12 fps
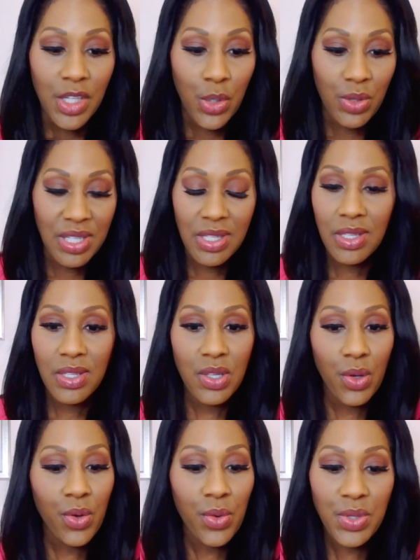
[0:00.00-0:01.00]
You know, this is
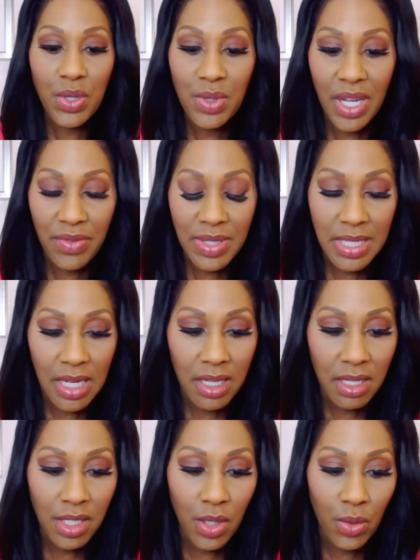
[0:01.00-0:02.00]
so, so
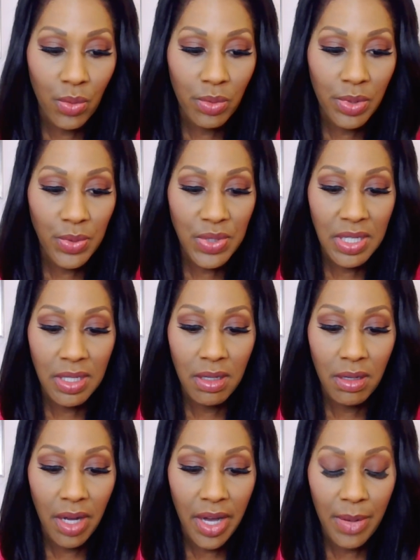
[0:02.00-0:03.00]
devastating, you know,
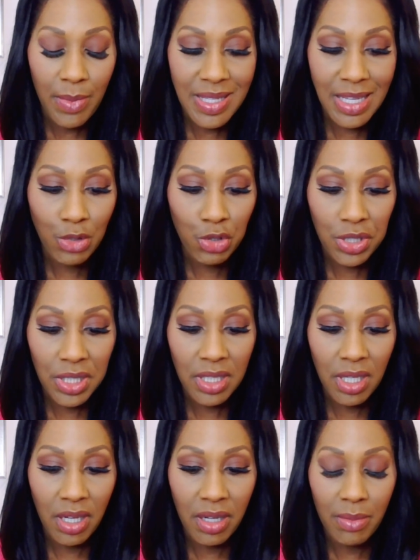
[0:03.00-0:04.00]
losing um,
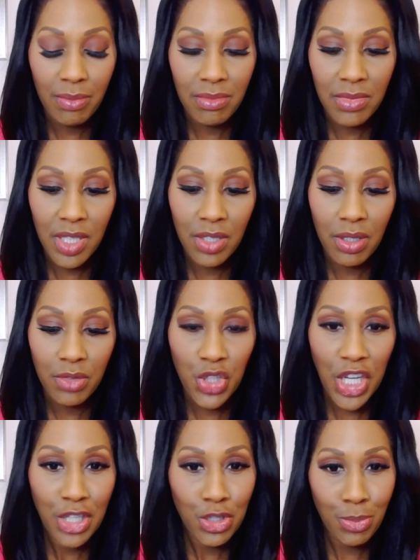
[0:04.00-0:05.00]
essentially um, a, a
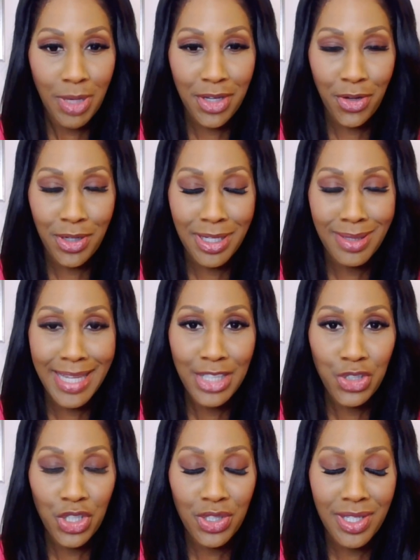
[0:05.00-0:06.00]
change maker and a
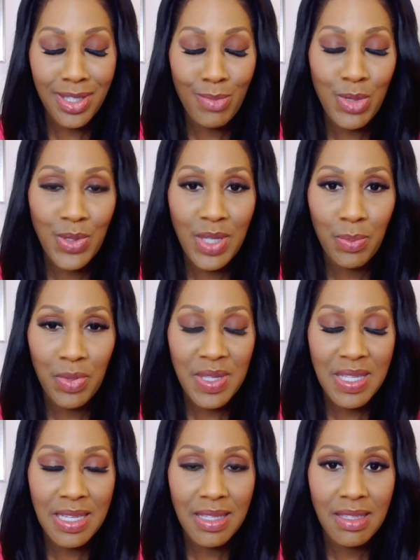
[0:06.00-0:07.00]
legend in the music
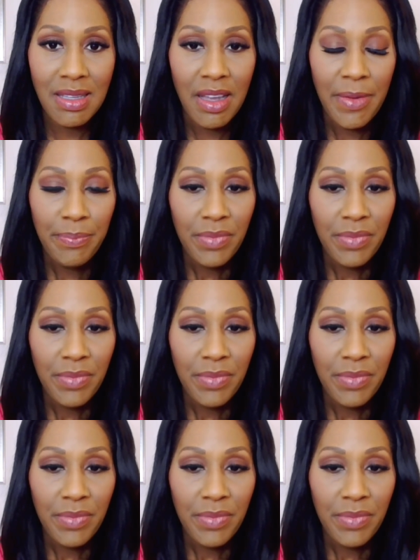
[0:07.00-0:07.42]
business.